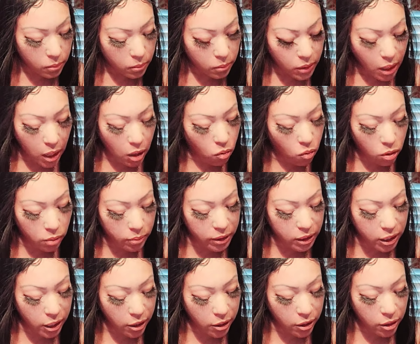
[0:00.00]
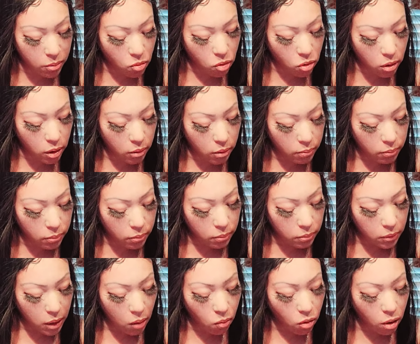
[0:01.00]
They don't want to be scared anymore.
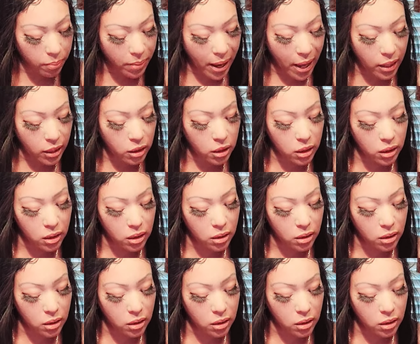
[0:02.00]
They want balance,